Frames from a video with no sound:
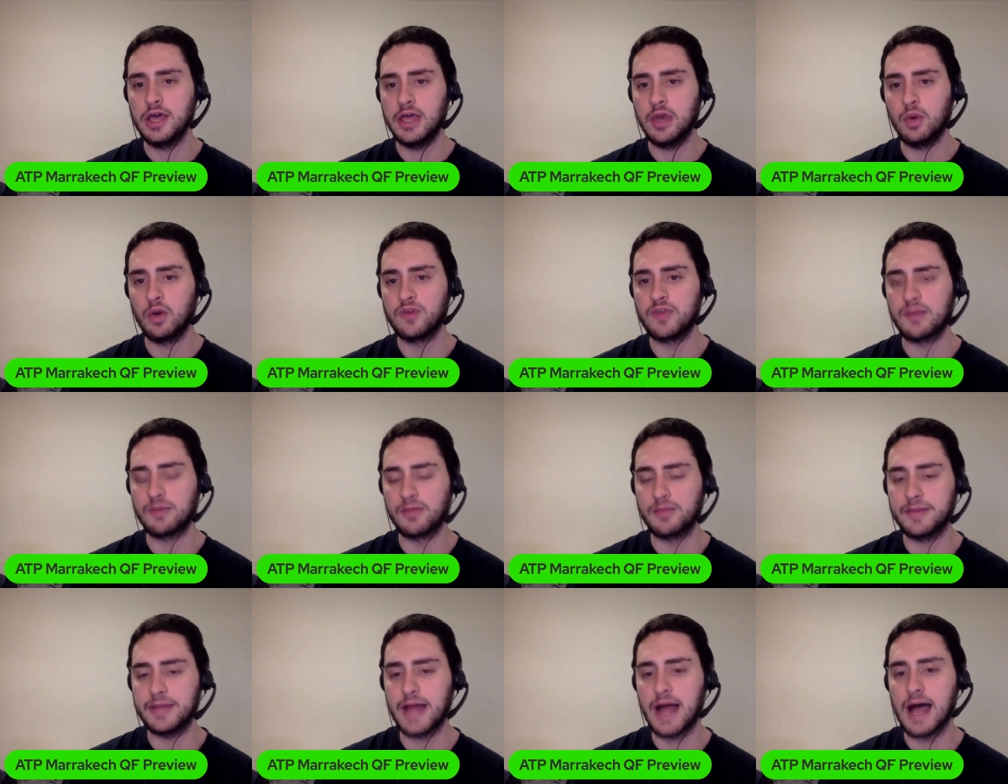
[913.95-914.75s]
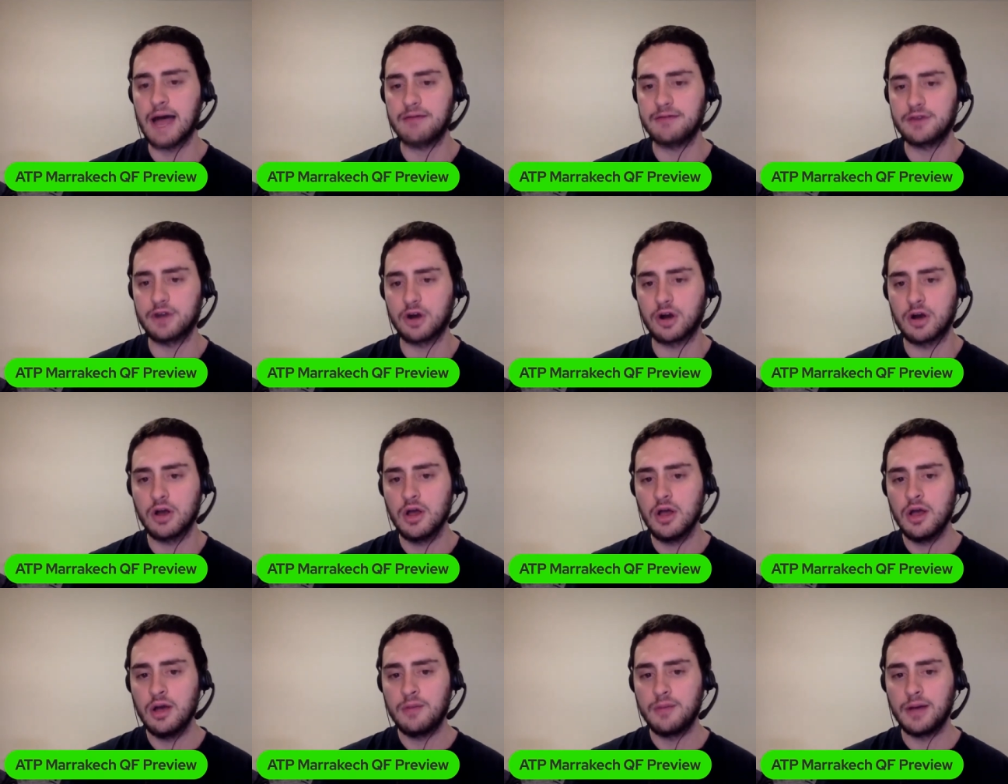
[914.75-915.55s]
He was able to beat Offner,
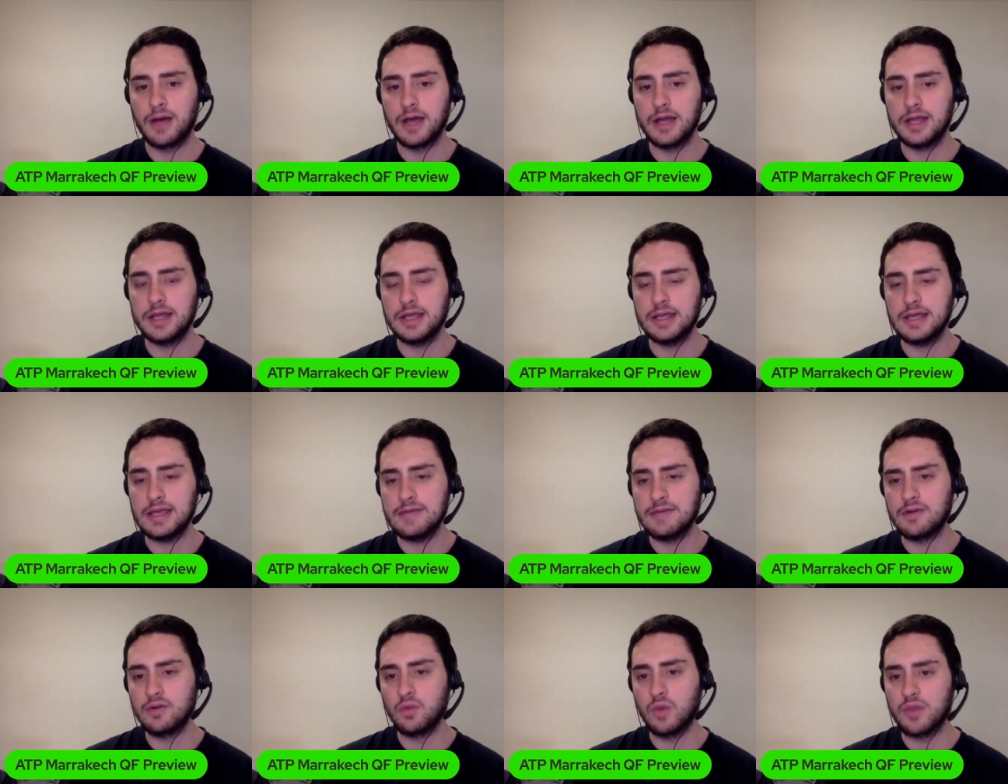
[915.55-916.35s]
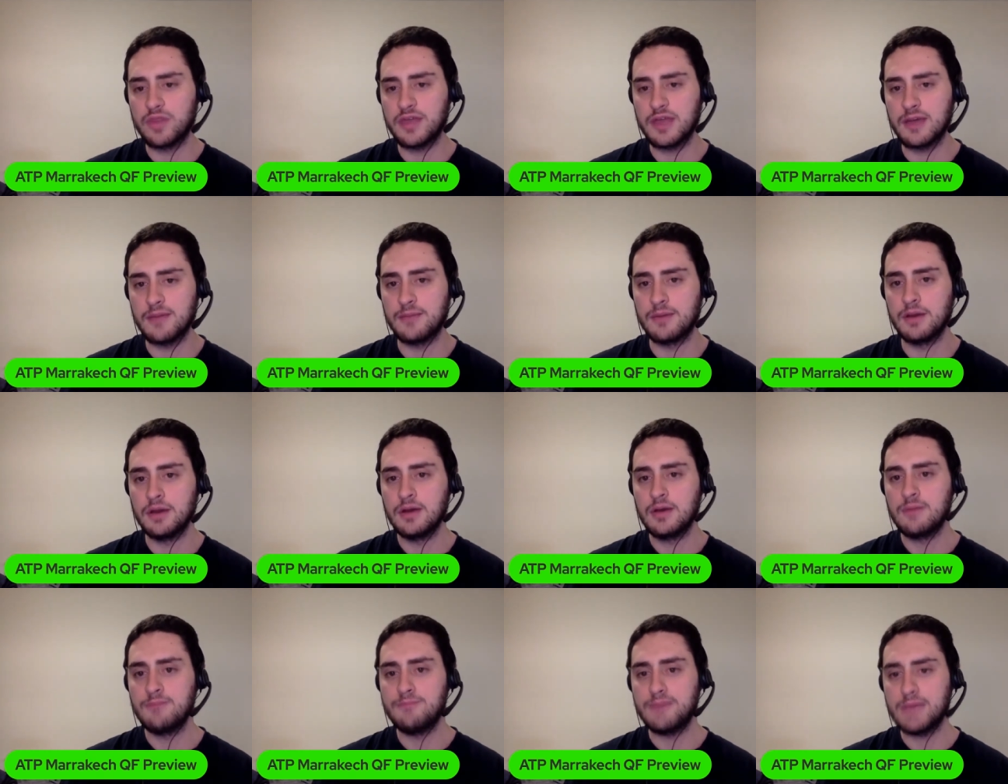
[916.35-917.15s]
but even with him
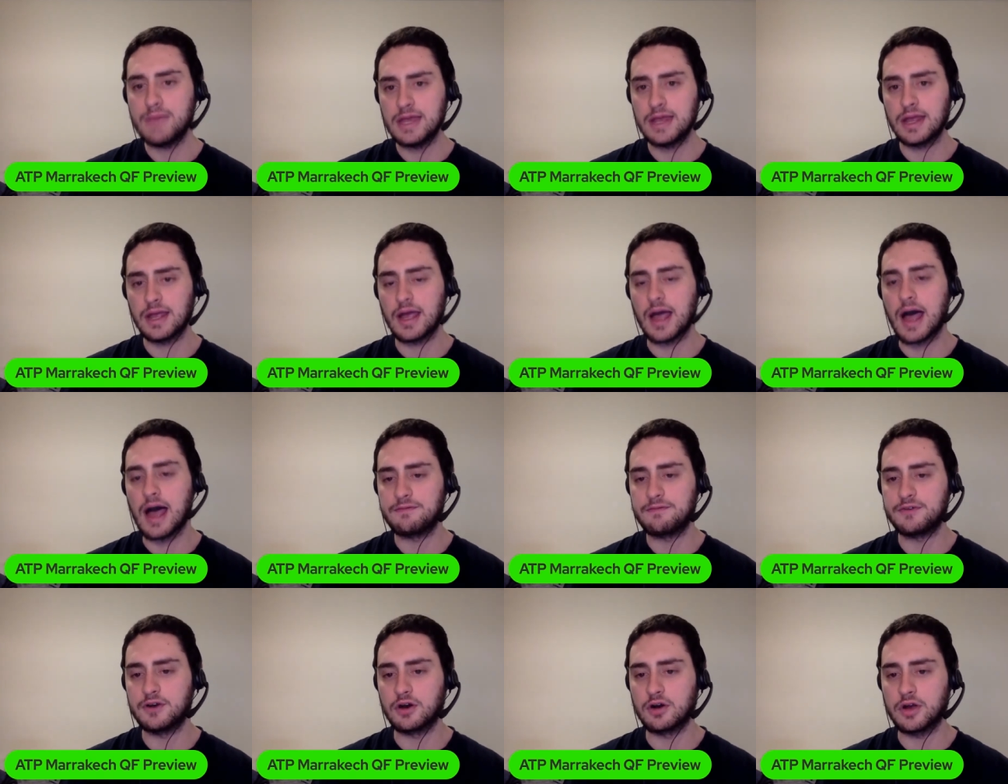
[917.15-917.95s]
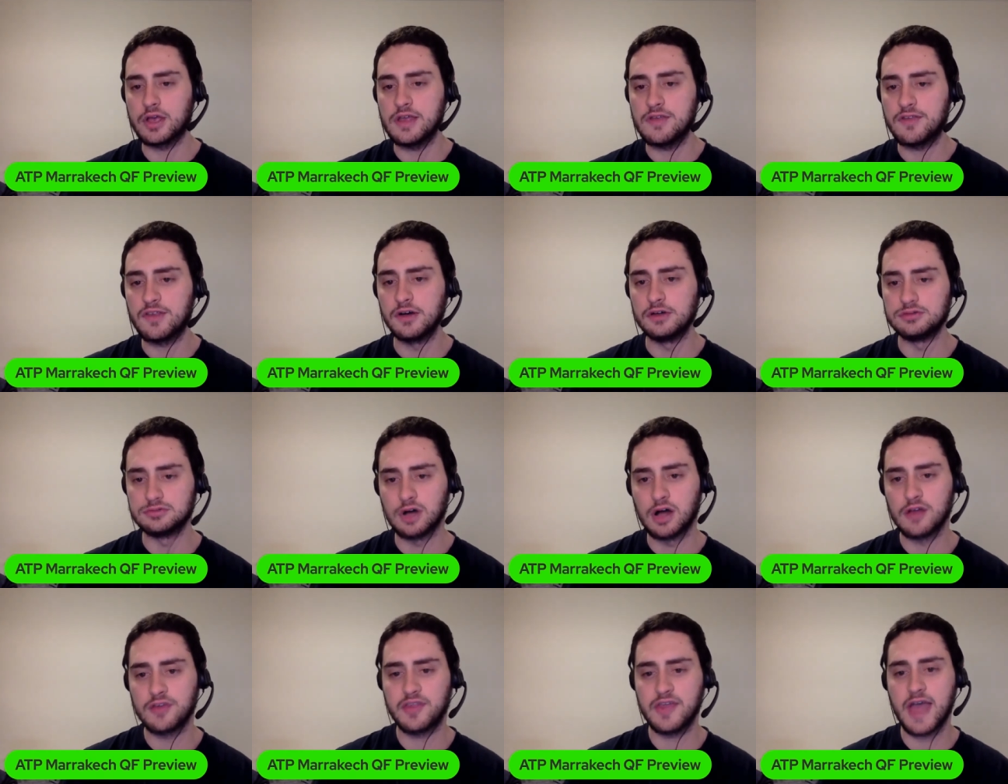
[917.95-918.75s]
beating Offner, he still
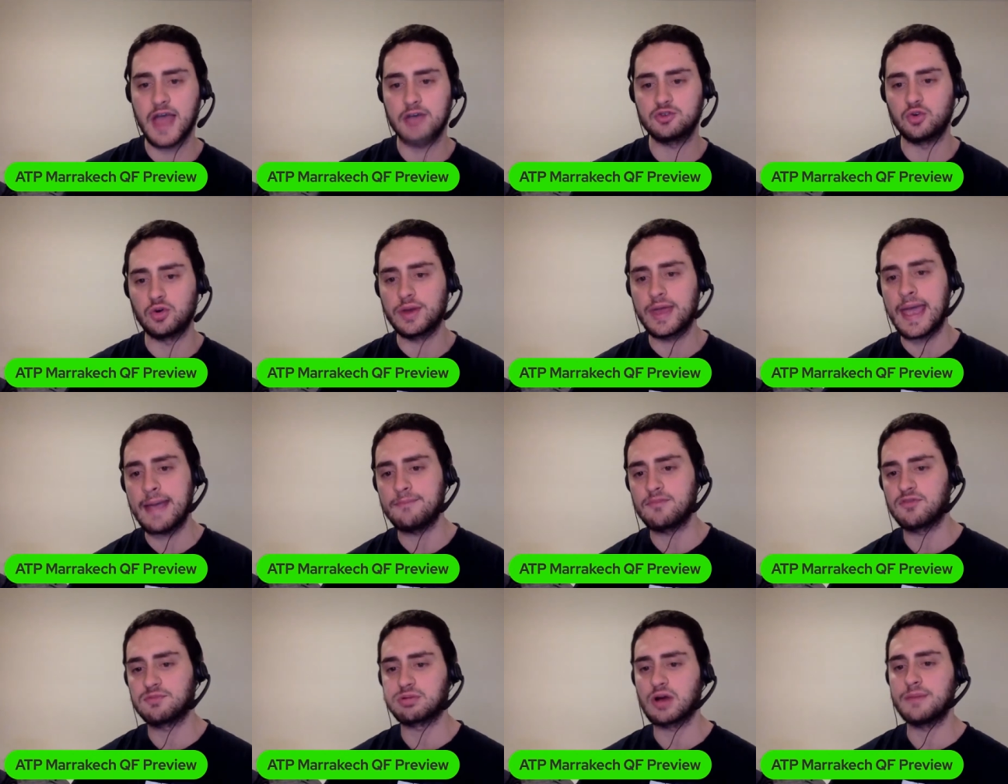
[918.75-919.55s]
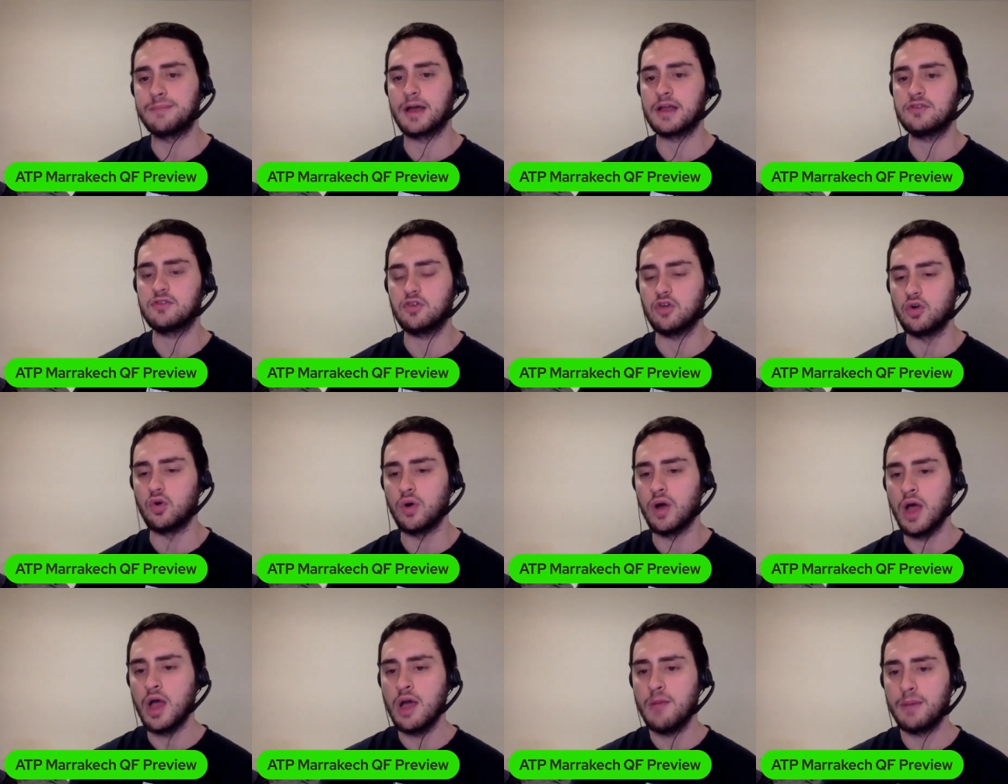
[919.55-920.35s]
lost the actual game spread by
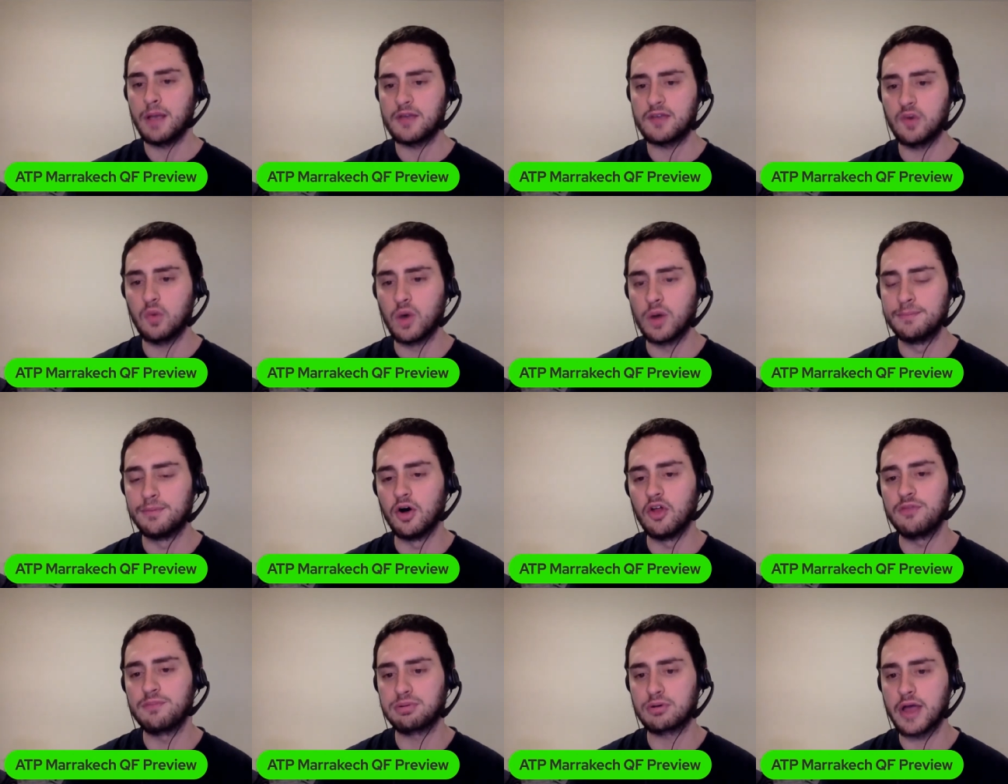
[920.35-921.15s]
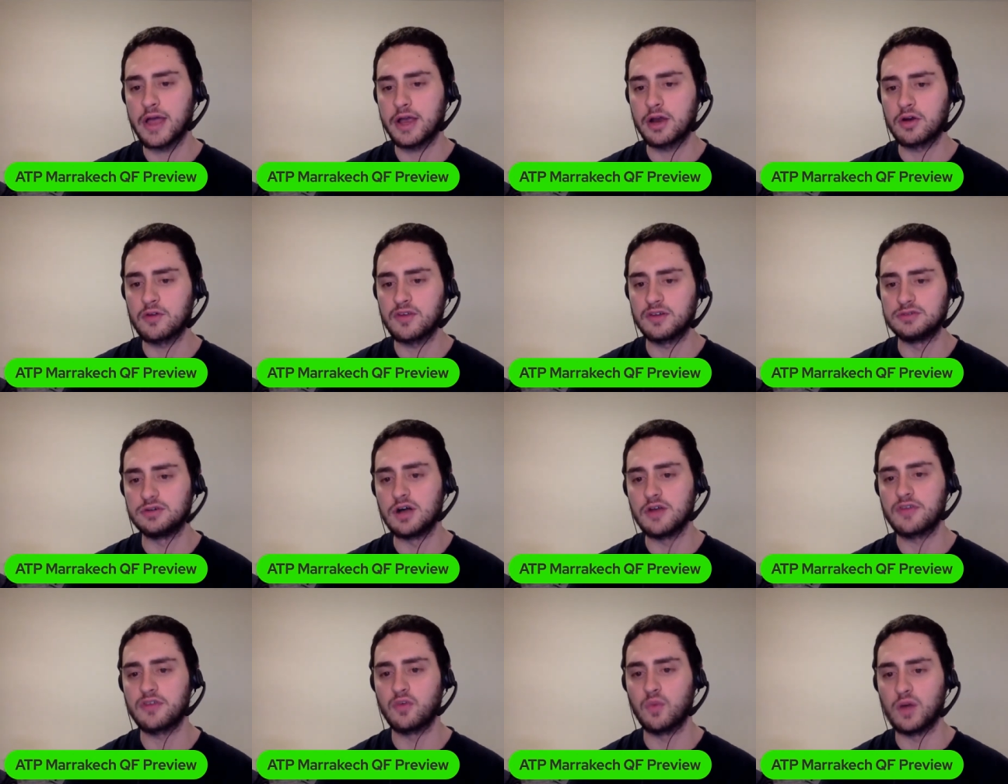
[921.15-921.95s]
2 because he won both breakers and
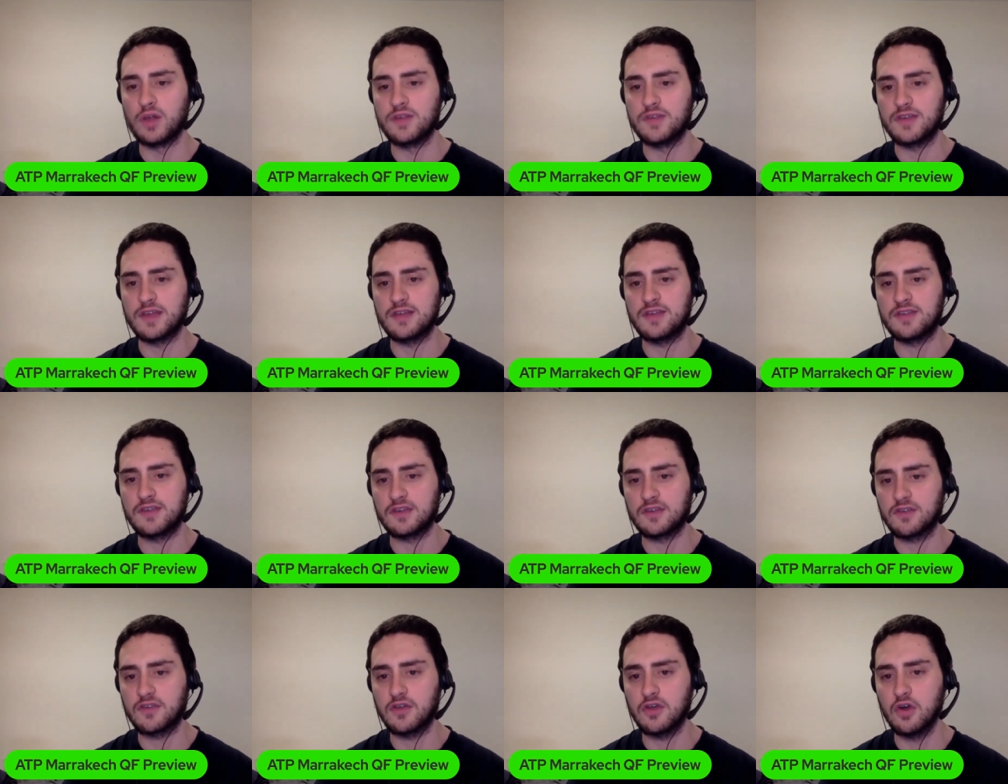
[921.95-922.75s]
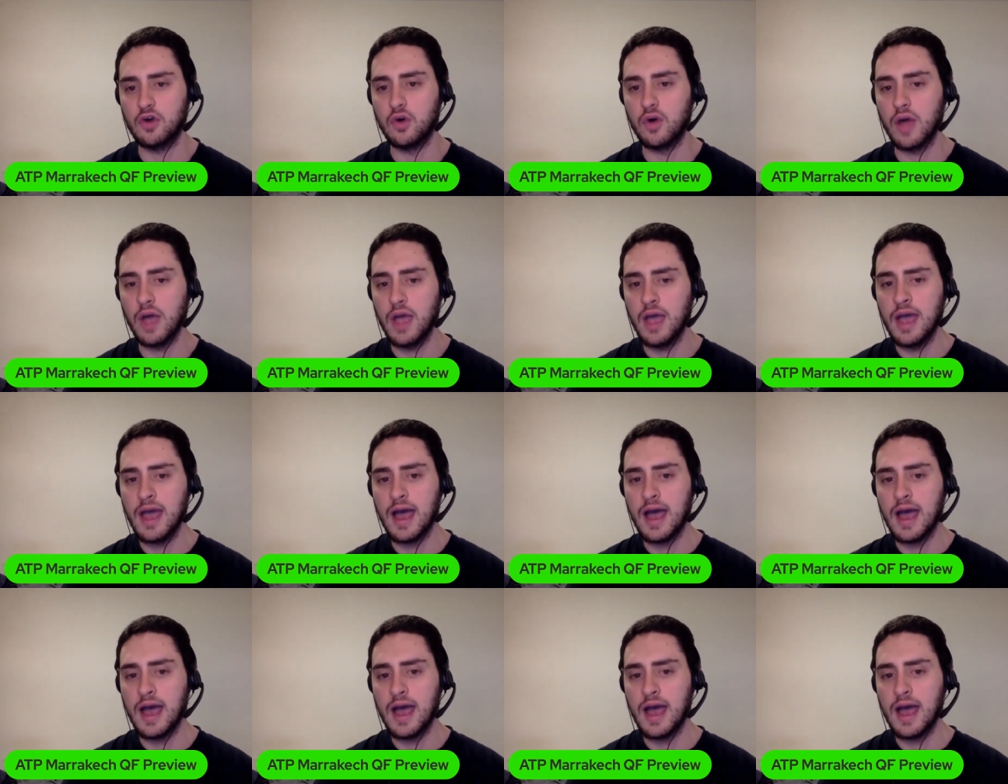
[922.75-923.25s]
lost the one set 6-2.